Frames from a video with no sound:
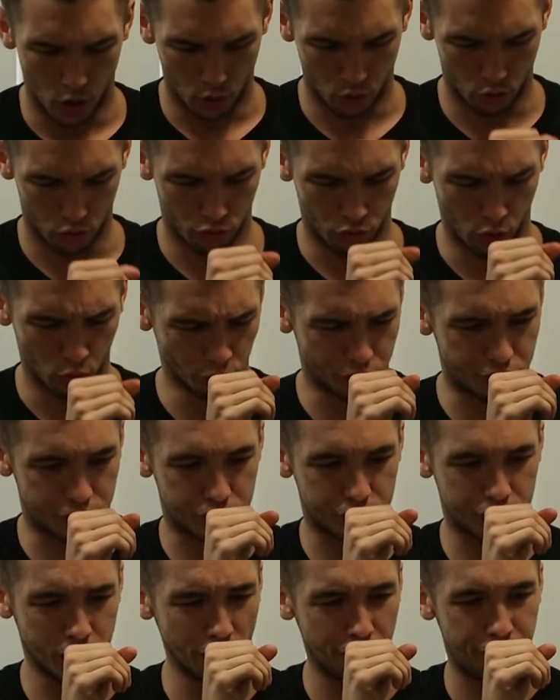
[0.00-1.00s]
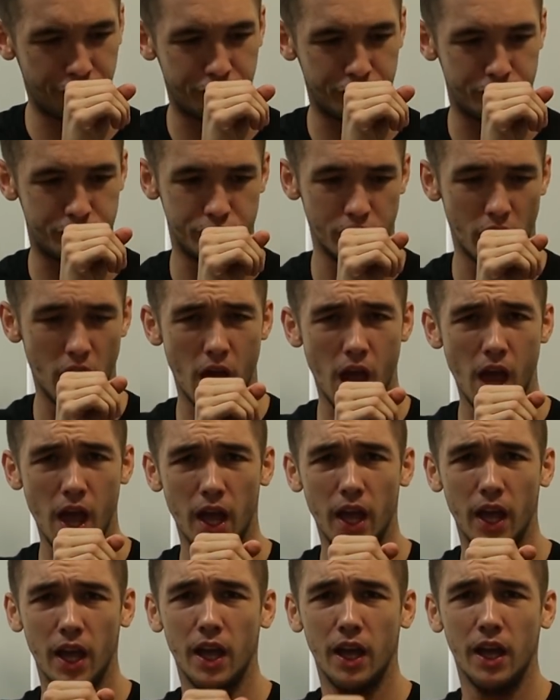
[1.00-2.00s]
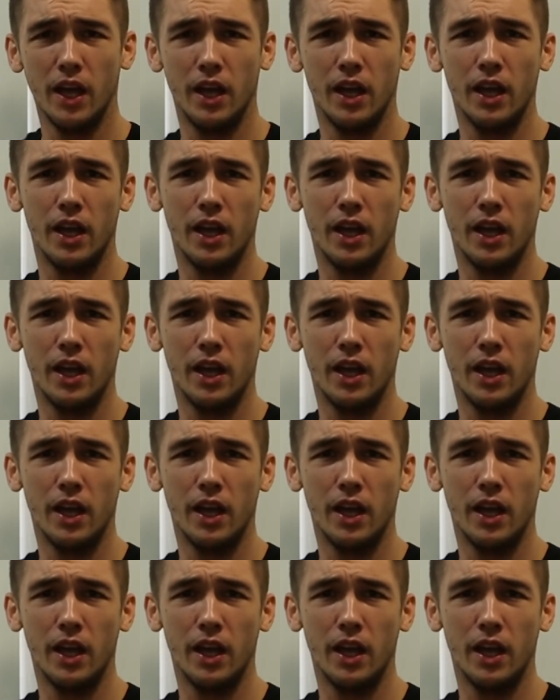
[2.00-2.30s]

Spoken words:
Rusev Day.